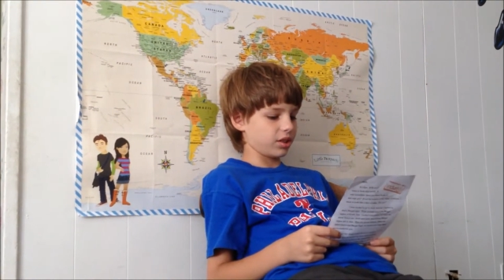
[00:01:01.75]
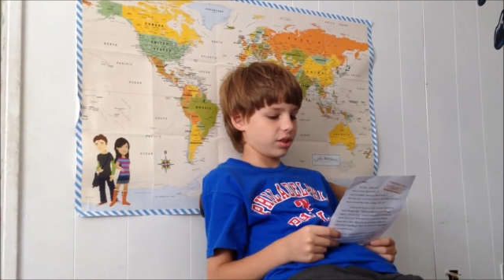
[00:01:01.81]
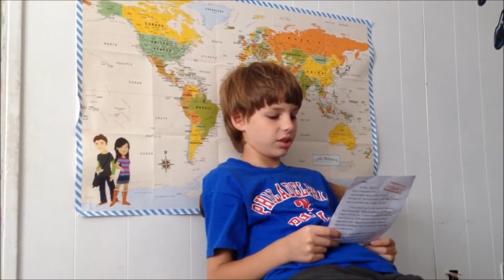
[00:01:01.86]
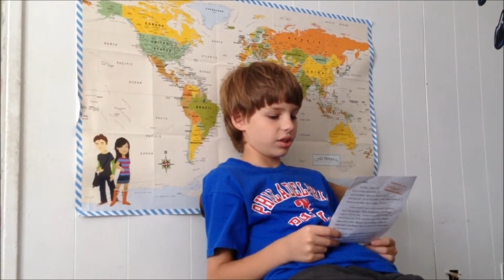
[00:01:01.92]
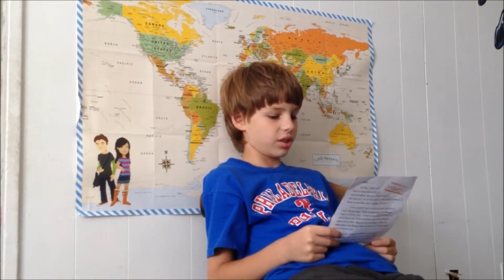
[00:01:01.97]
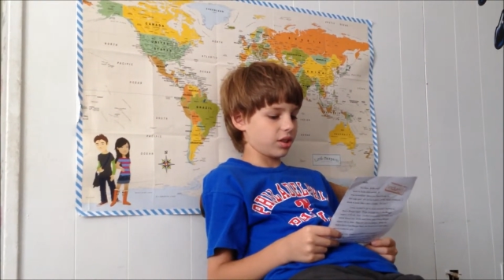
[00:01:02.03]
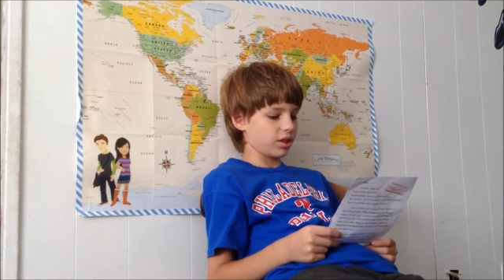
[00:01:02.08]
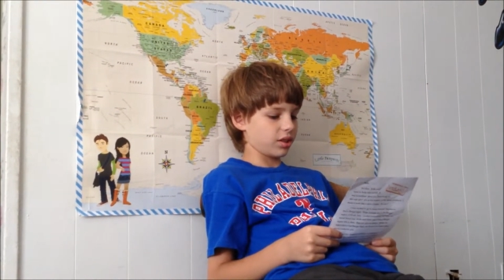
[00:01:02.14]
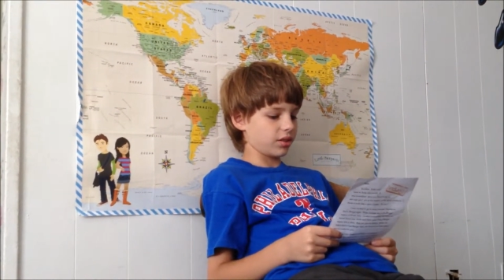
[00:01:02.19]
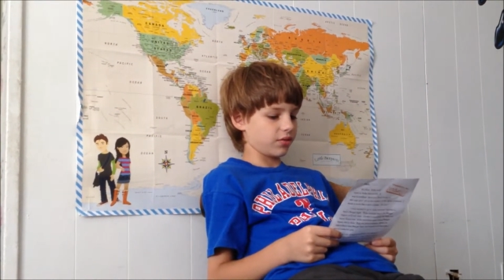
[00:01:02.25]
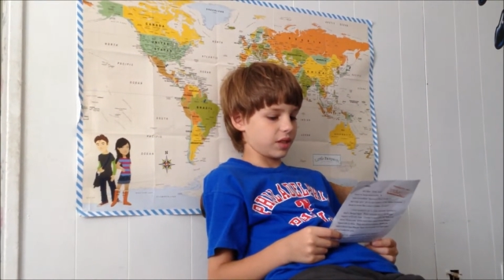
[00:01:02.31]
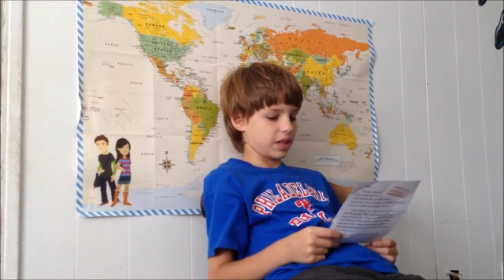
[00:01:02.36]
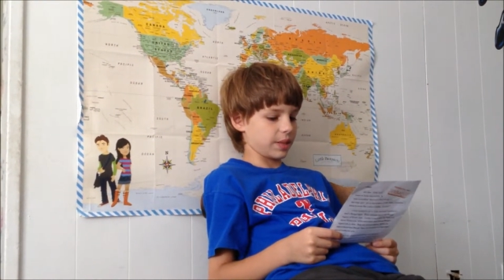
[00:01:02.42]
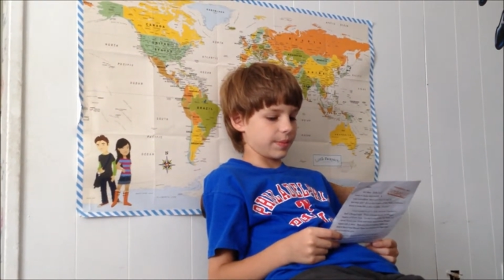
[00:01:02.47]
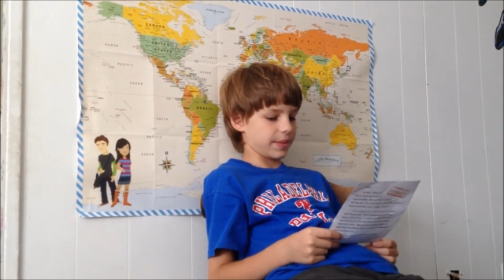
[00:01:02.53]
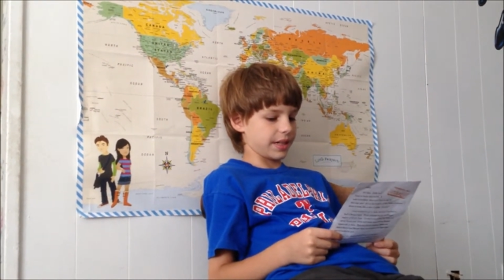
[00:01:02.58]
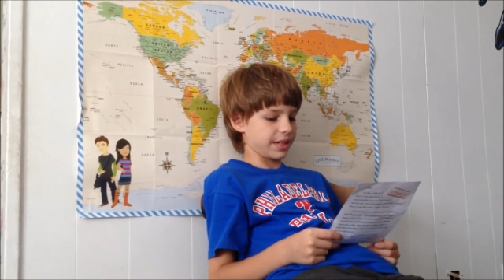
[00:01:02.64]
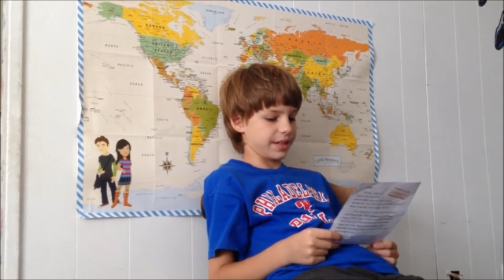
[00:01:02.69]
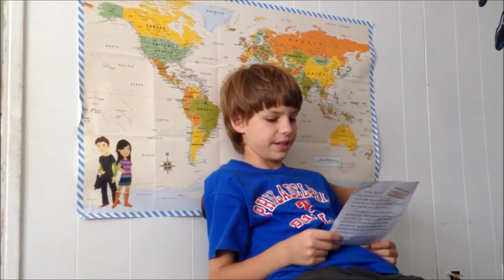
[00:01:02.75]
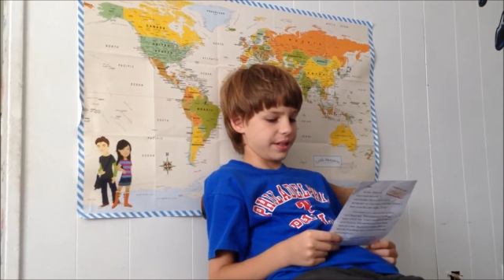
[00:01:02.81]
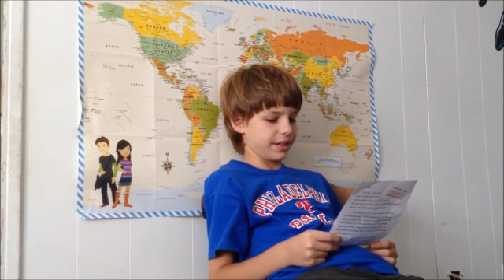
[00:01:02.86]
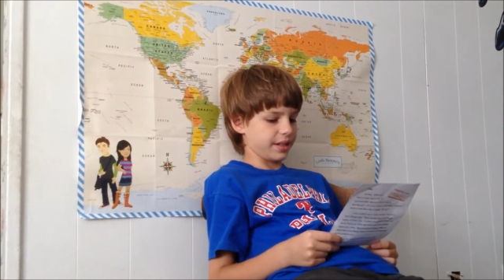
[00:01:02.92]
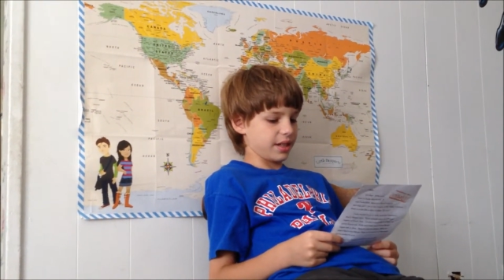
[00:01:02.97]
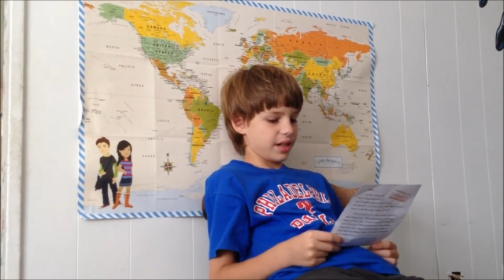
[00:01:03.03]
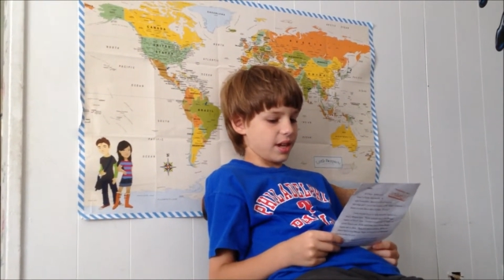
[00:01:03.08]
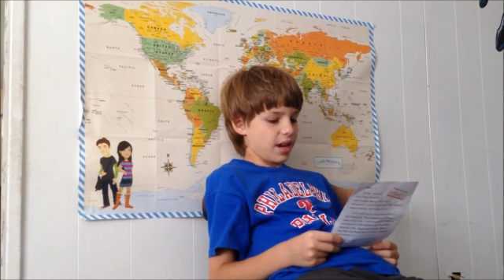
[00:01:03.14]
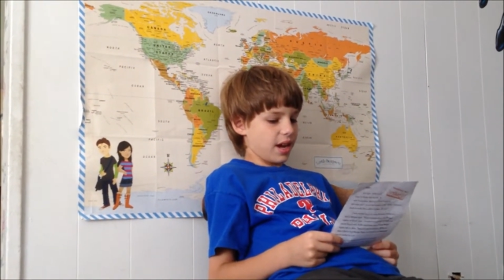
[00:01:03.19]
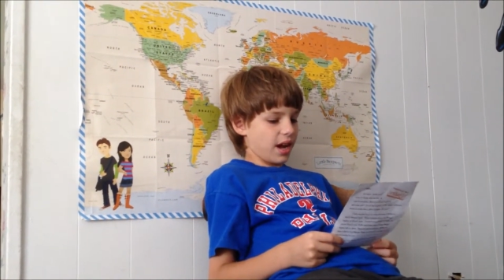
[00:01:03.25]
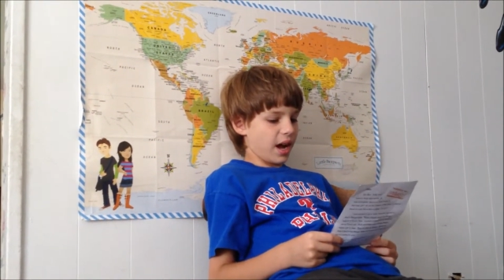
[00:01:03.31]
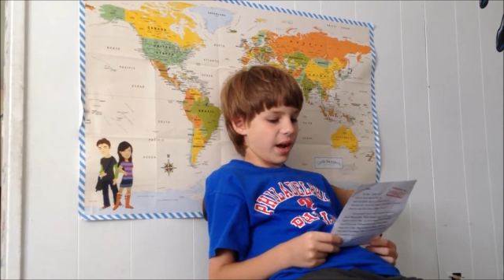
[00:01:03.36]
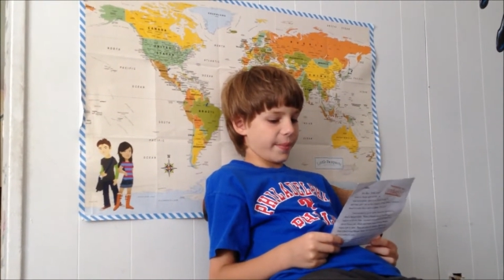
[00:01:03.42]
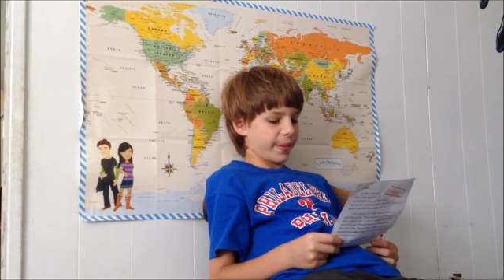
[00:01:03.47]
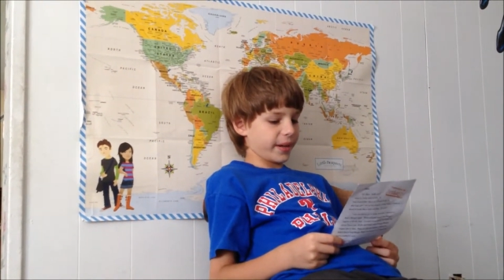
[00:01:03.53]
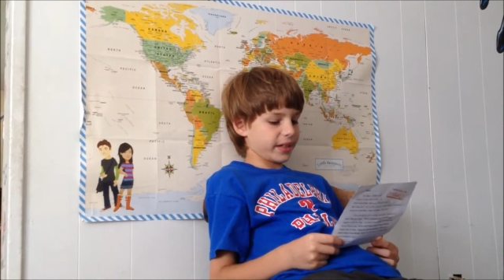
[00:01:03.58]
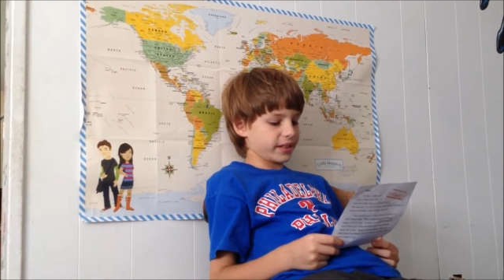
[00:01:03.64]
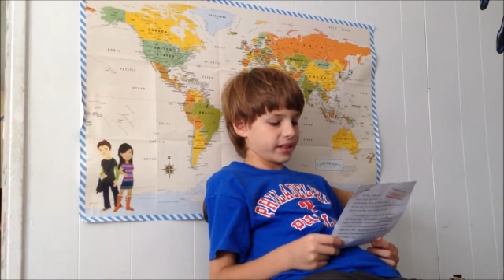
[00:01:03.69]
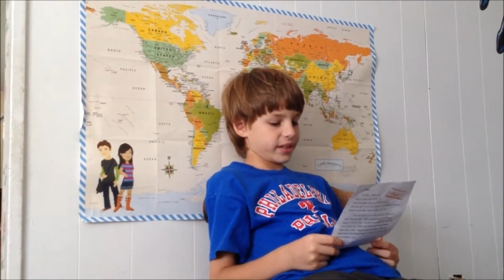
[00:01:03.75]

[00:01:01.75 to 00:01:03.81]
all of the spices. I bought